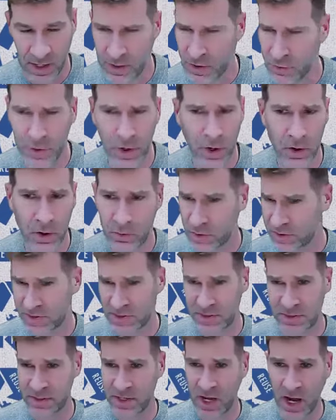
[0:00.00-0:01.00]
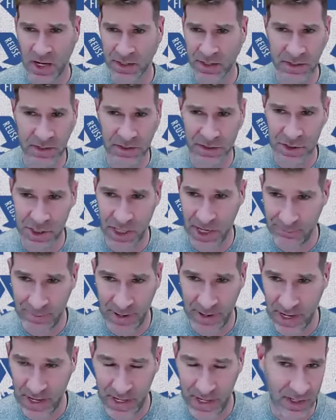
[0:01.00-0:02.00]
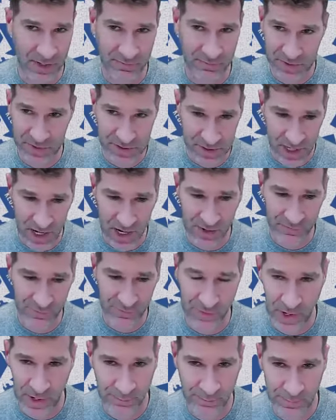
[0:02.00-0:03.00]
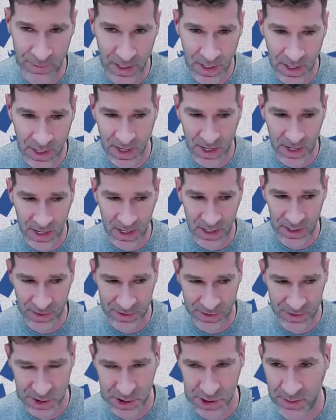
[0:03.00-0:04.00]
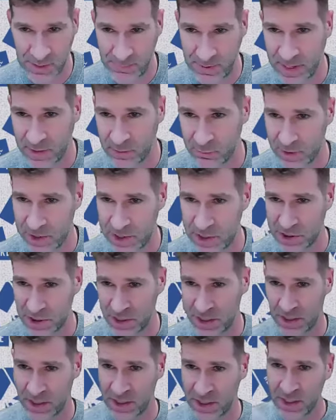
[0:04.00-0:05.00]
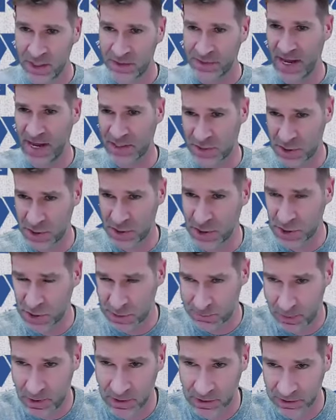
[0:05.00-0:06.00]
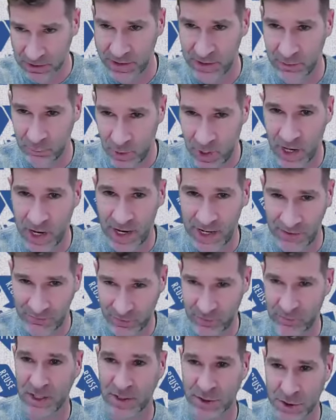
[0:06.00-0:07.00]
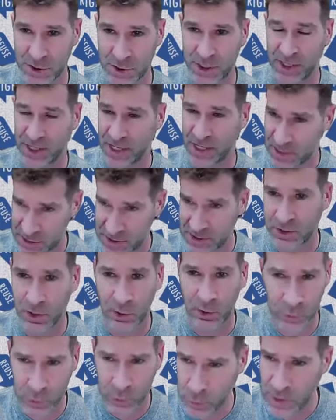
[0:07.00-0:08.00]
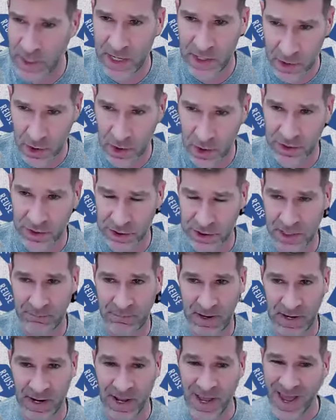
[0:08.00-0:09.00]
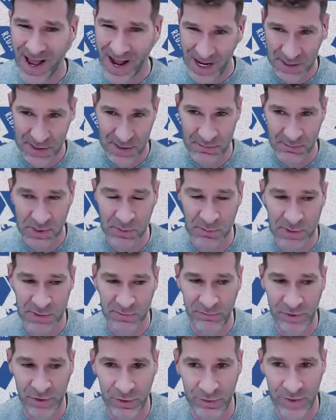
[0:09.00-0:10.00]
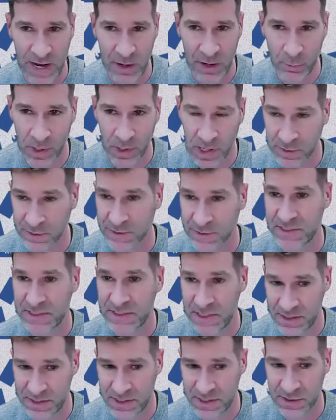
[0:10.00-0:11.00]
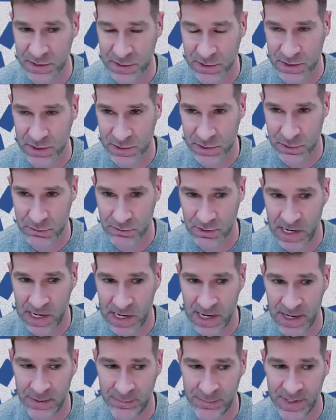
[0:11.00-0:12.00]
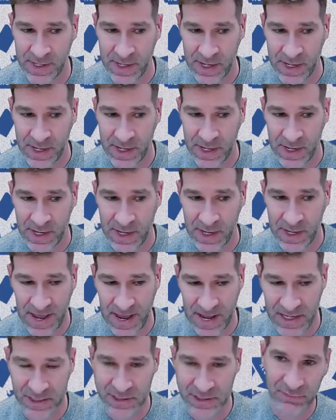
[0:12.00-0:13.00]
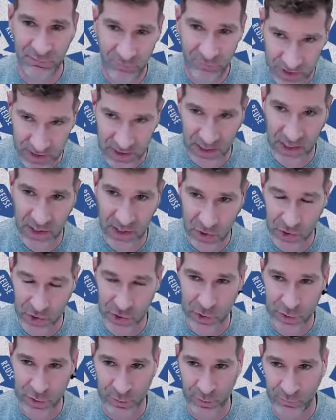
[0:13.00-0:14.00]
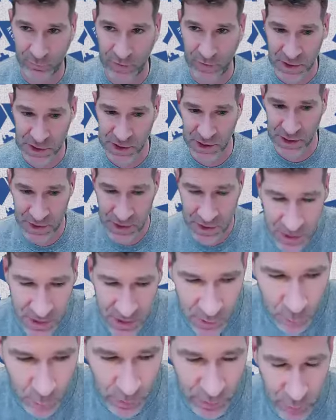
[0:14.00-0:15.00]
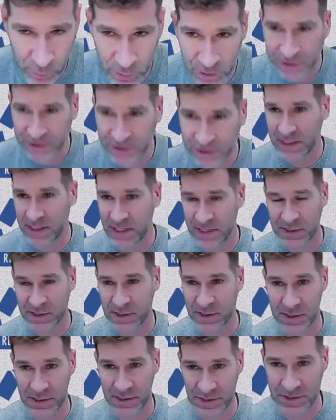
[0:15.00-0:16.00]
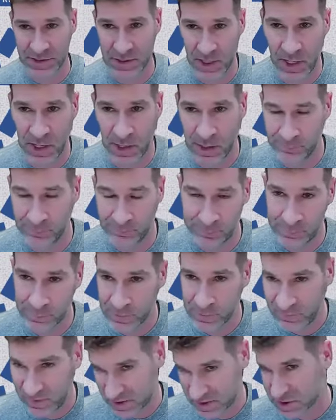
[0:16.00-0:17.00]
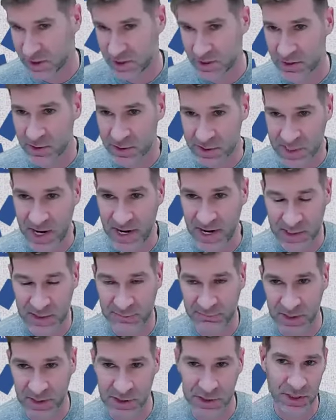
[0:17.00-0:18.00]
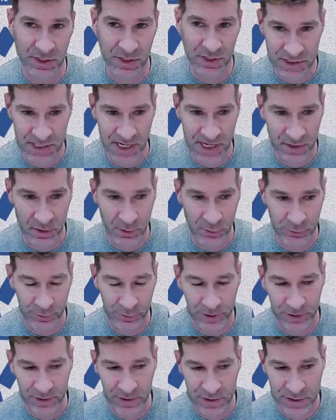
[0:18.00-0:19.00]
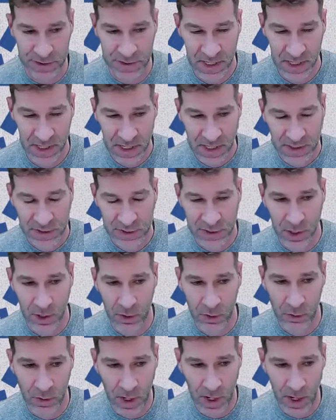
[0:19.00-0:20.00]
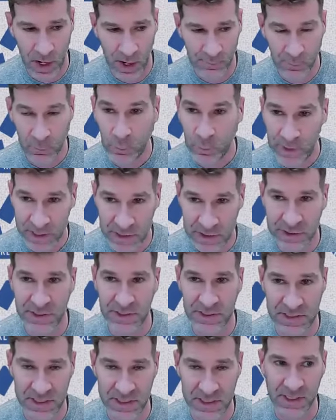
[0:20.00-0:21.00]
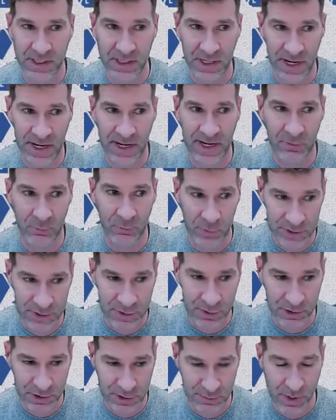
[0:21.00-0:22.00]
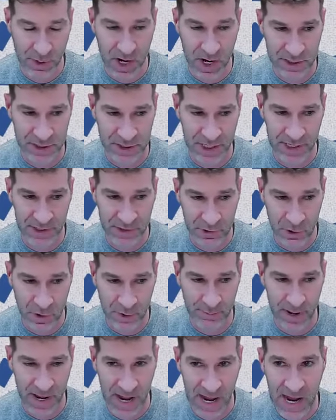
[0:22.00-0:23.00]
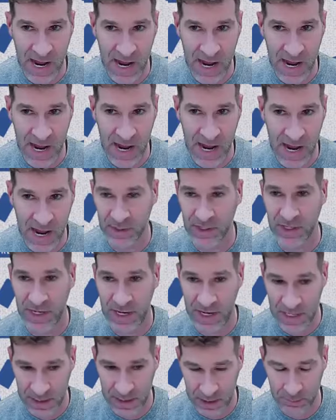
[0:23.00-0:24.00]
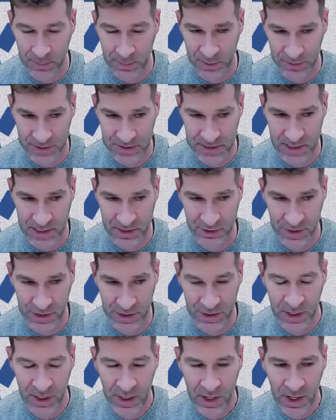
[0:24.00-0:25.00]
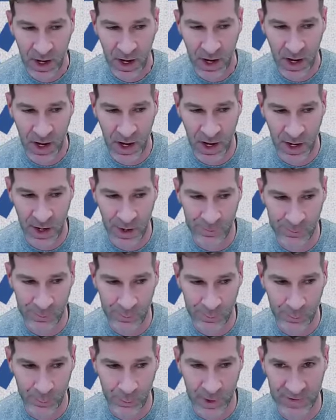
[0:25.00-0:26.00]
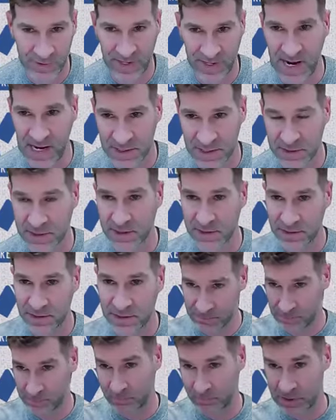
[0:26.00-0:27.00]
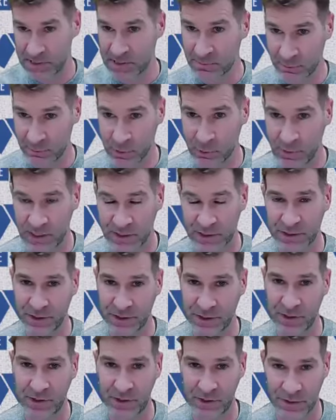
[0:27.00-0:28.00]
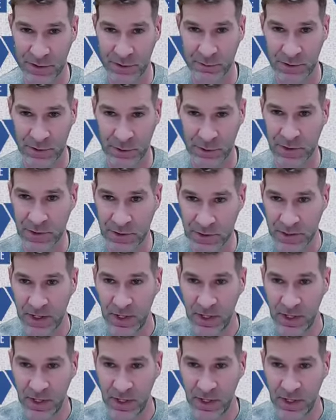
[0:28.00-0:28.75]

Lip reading: no, it's not champagne if it's not from the Champagne region. That's just sparkling wine from Australia. No, you can't call it champagne. I sometimes feel that where I'll see things described as ficant or useful fiction when really it's just fiction or science fiction or techno thrillers. We actually did a research project on behalf of the Canadian military, where they asked us a similar question to yours, which was,